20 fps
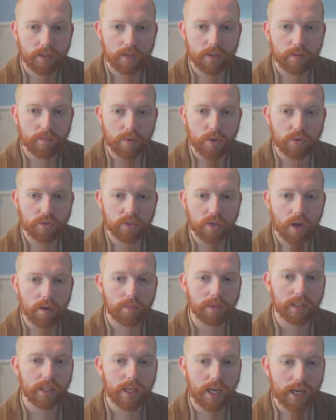most
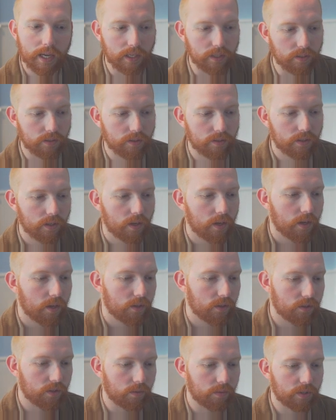common case.
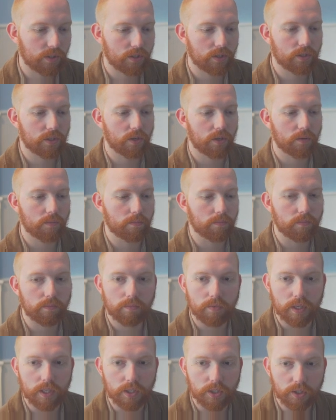So which is the done
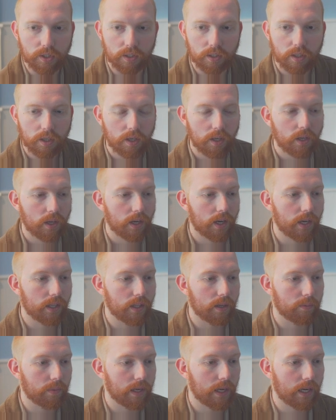region, and
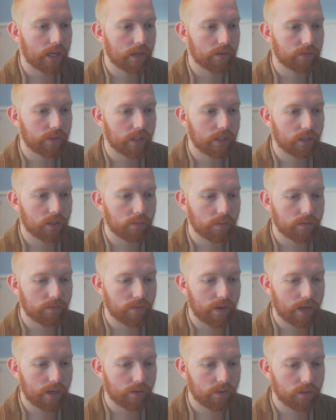then we have incoming
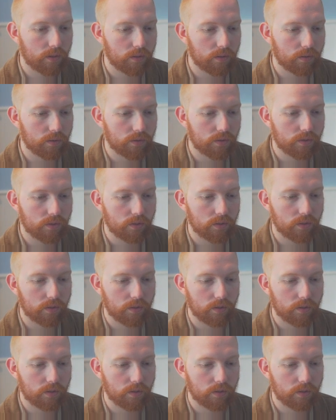values